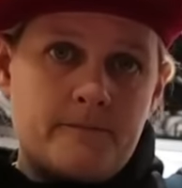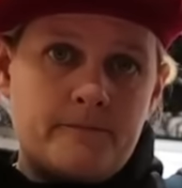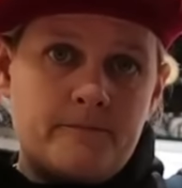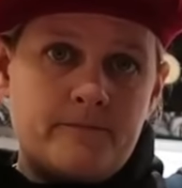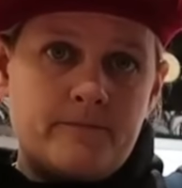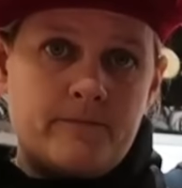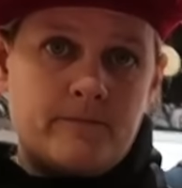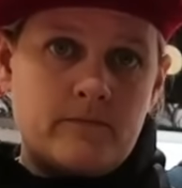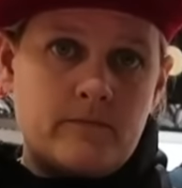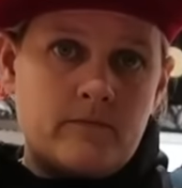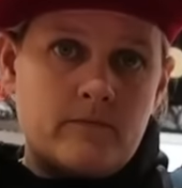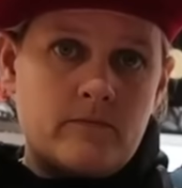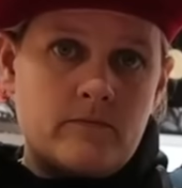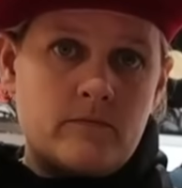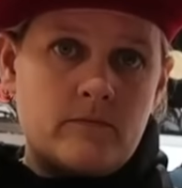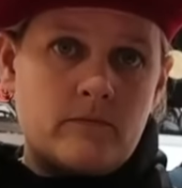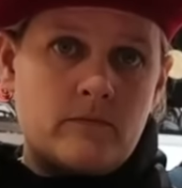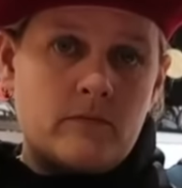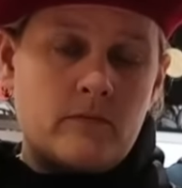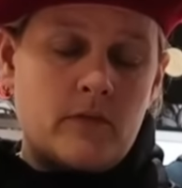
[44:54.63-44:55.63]
Oh, look at
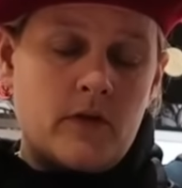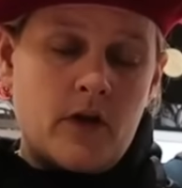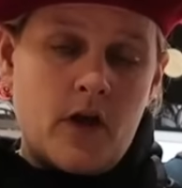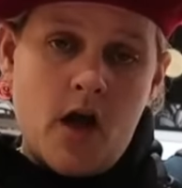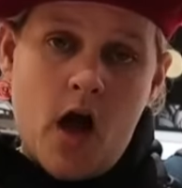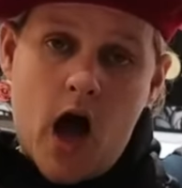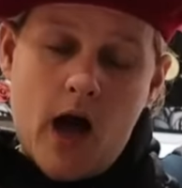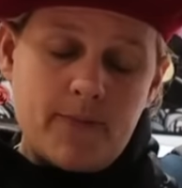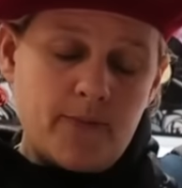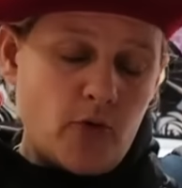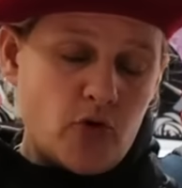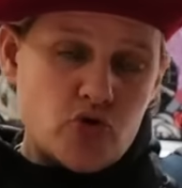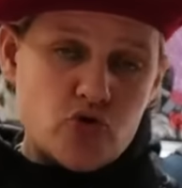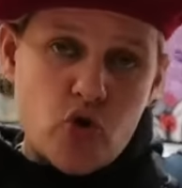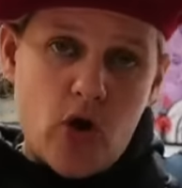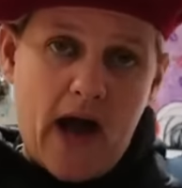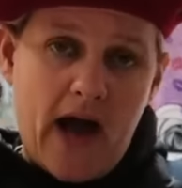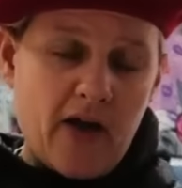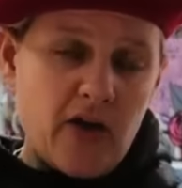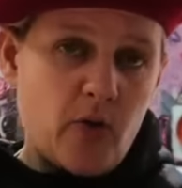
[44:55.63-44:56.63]
you. I'm not
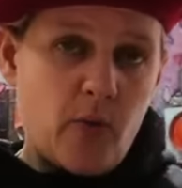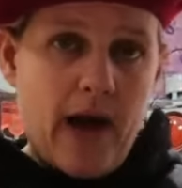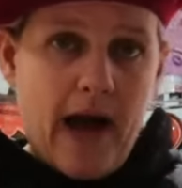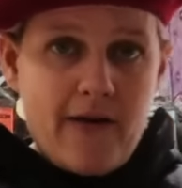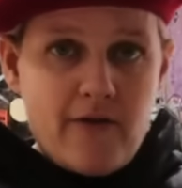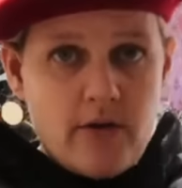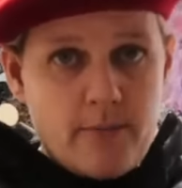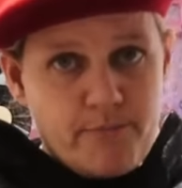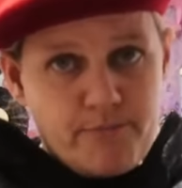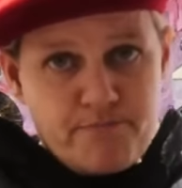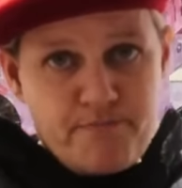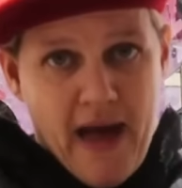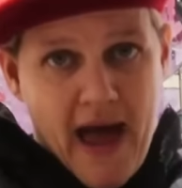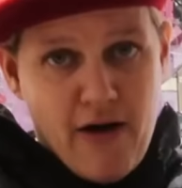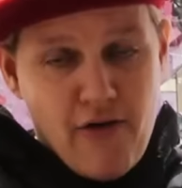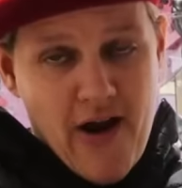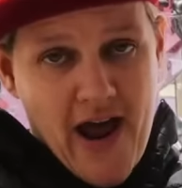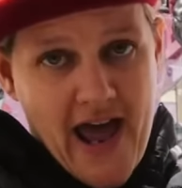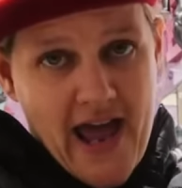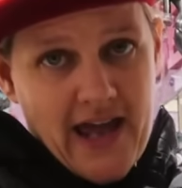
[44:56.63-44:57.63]
sure how you wear a
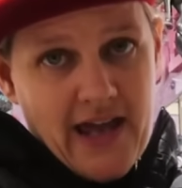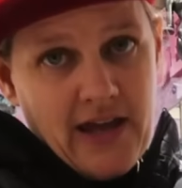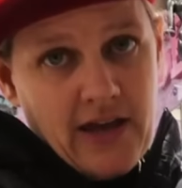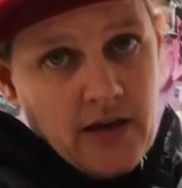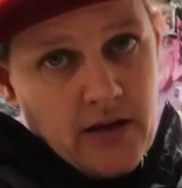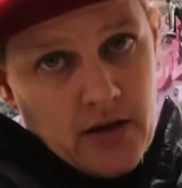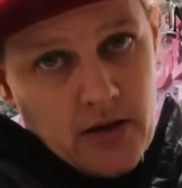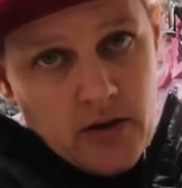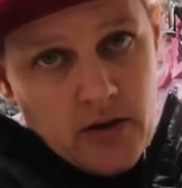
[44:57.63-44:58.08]
beret.